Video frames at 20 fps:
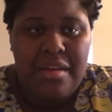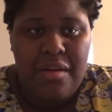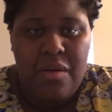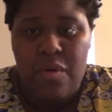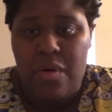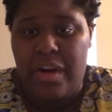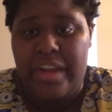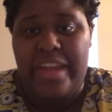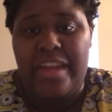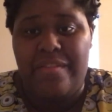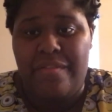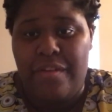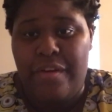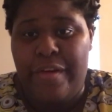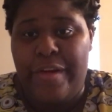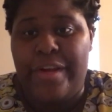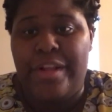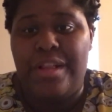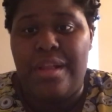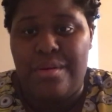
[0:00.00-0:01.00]
or get
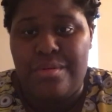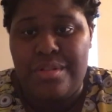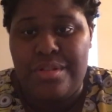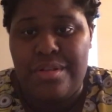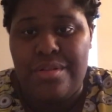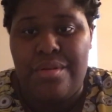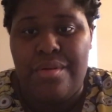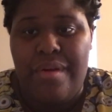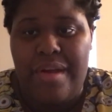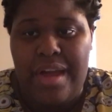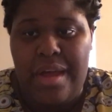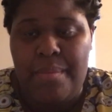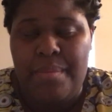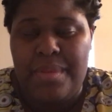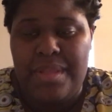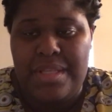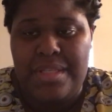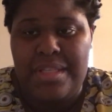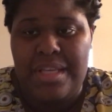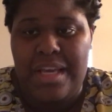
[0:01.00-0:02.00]
very close to throwing up
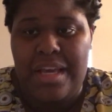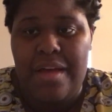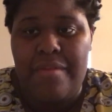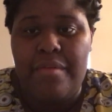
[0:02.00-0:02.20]
in the sink.